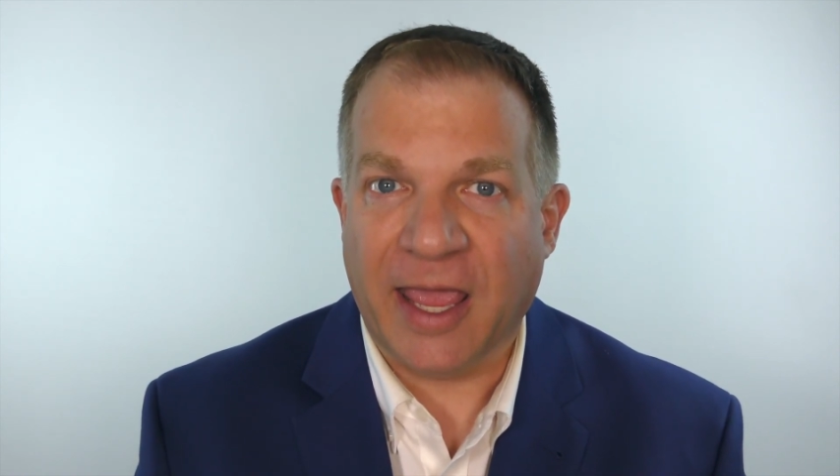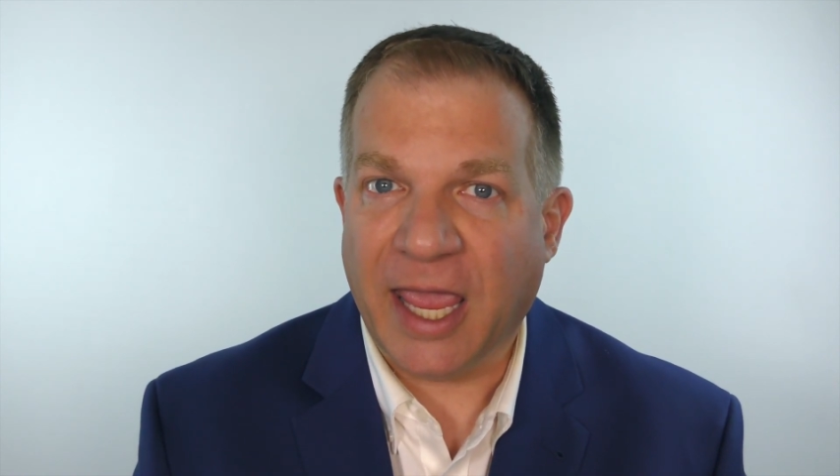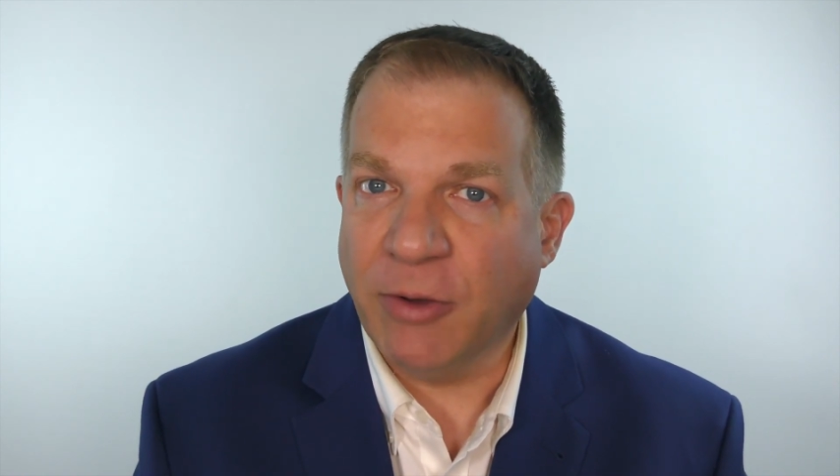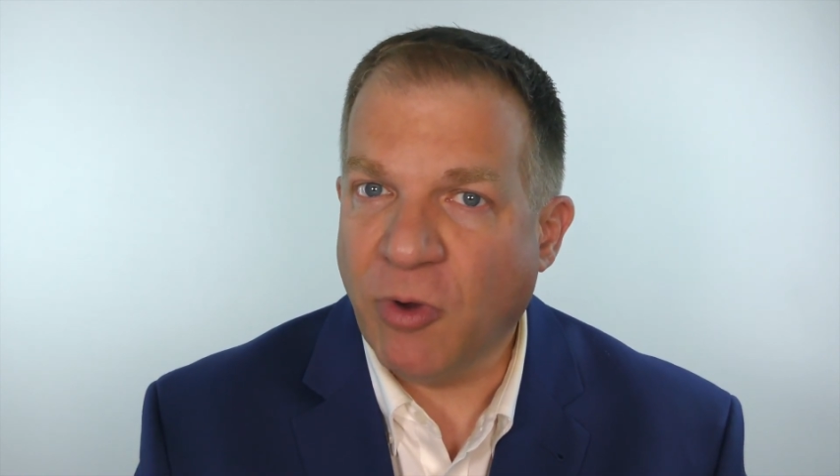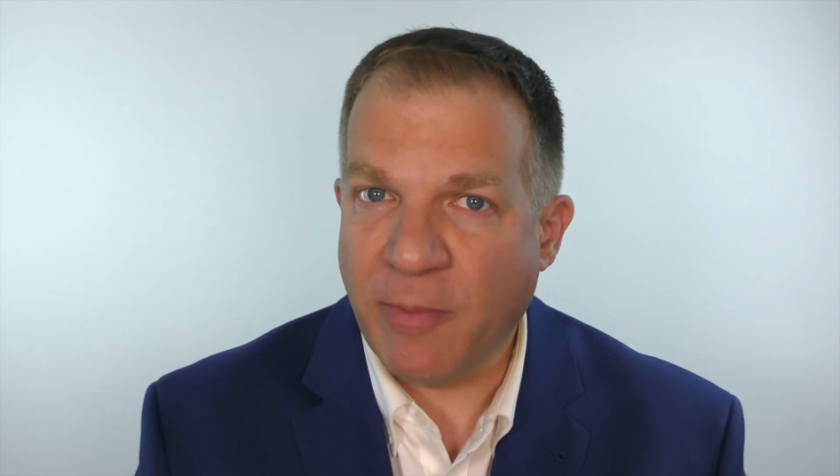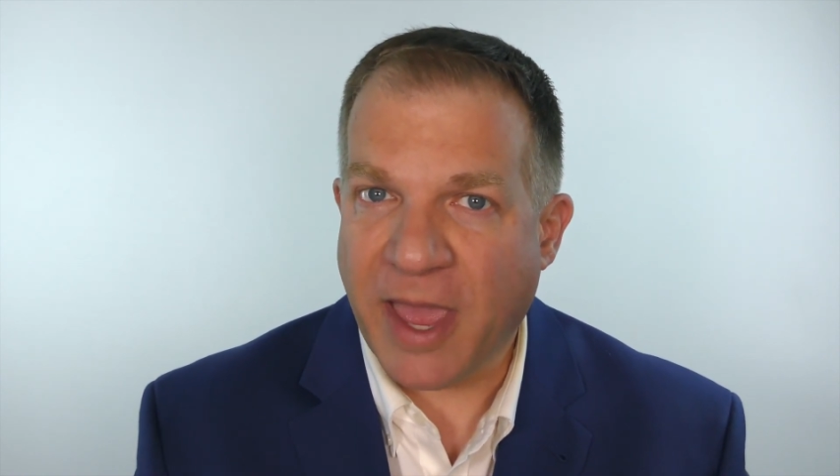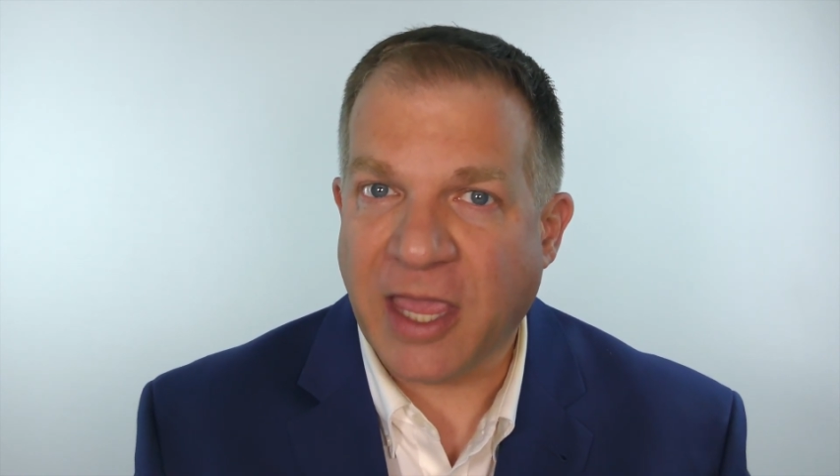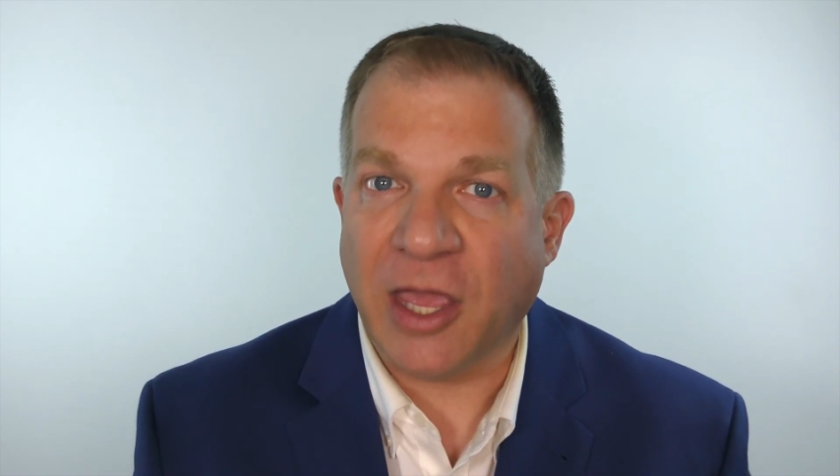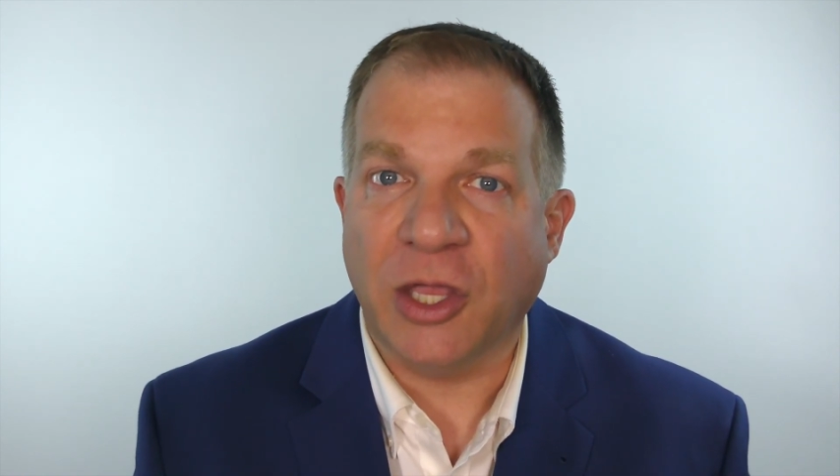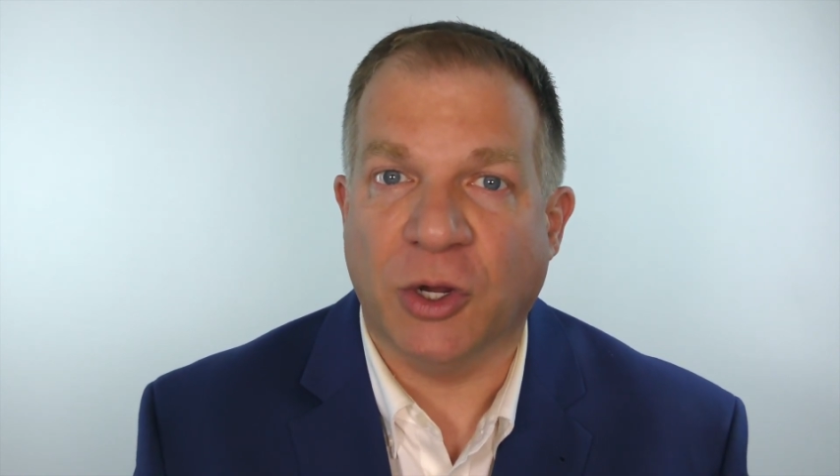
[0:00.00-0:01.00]
It will
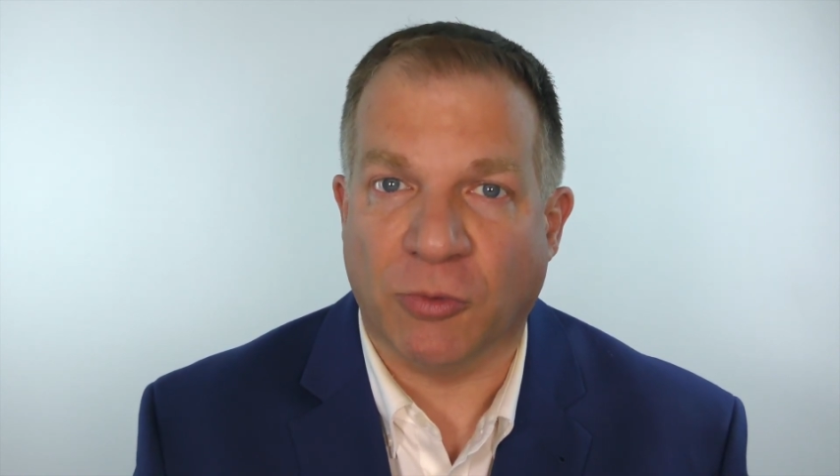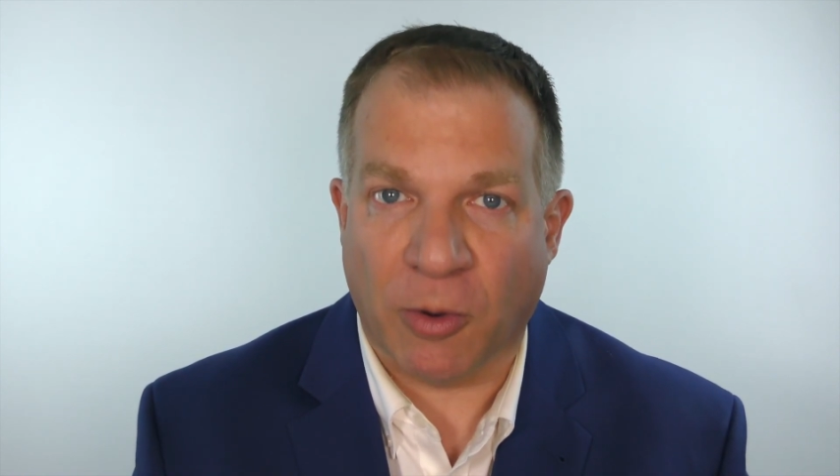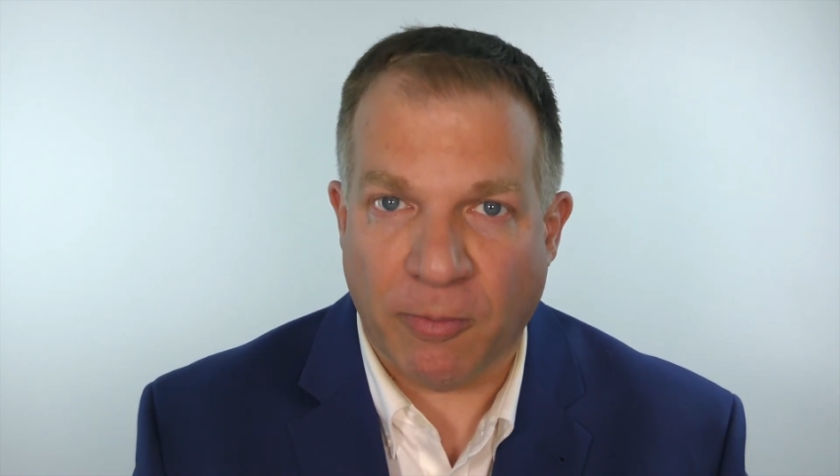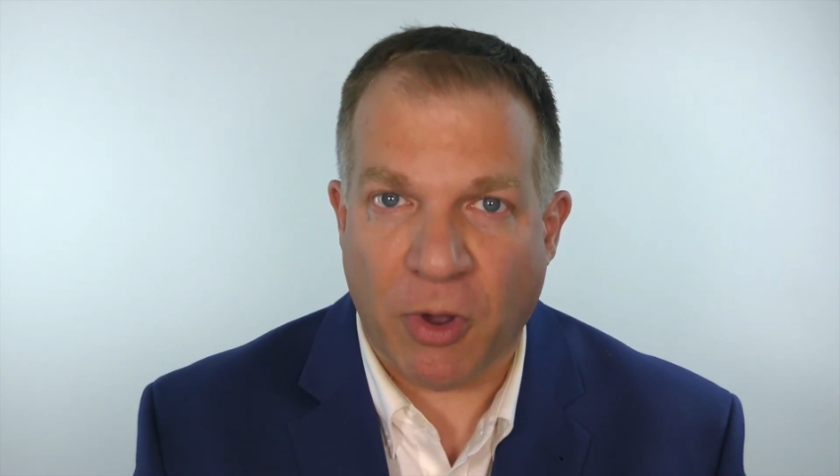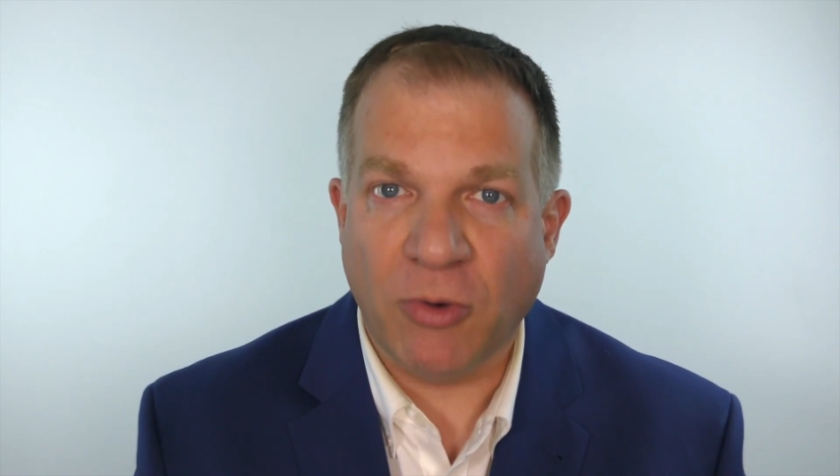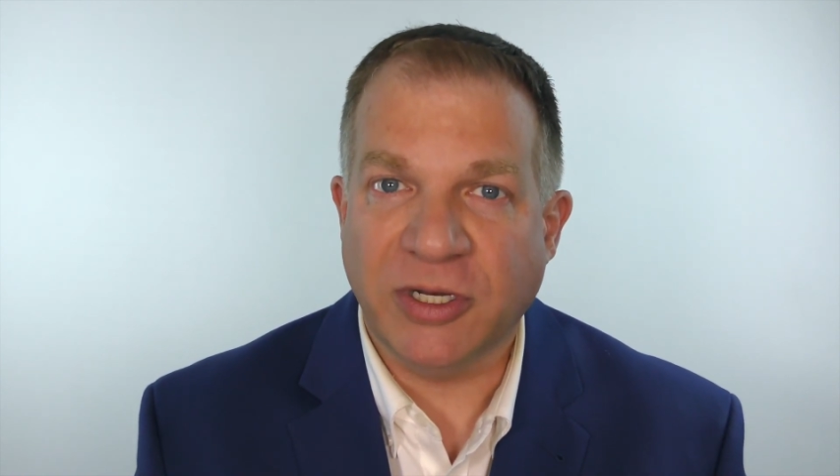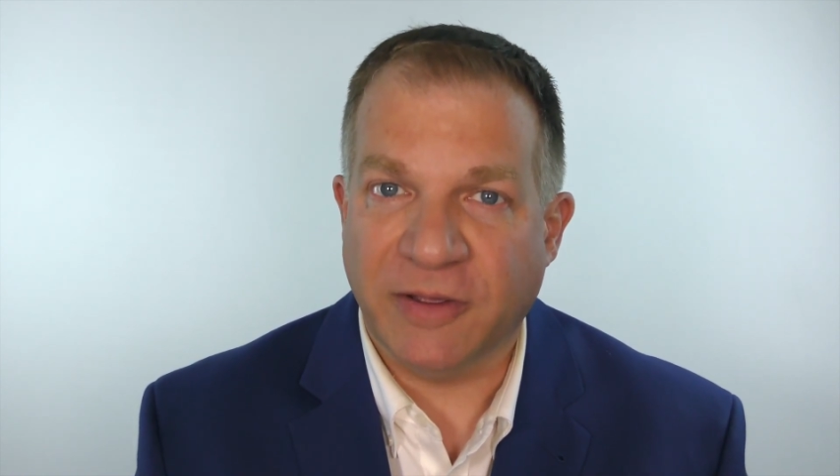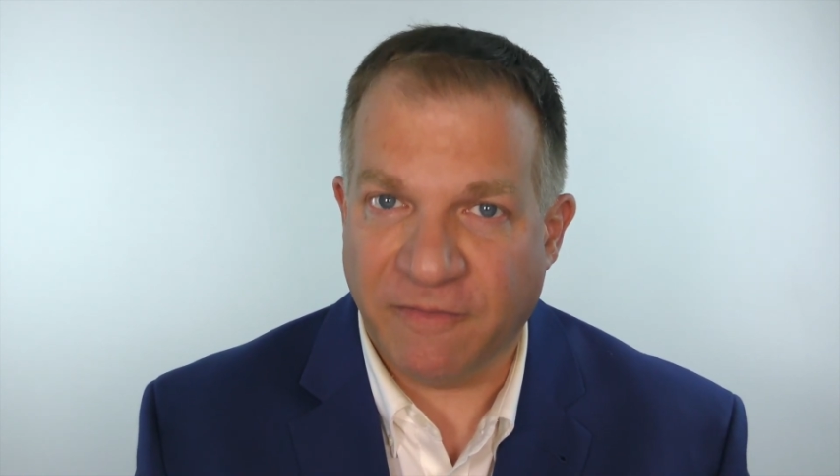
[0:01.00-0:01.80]
make your remote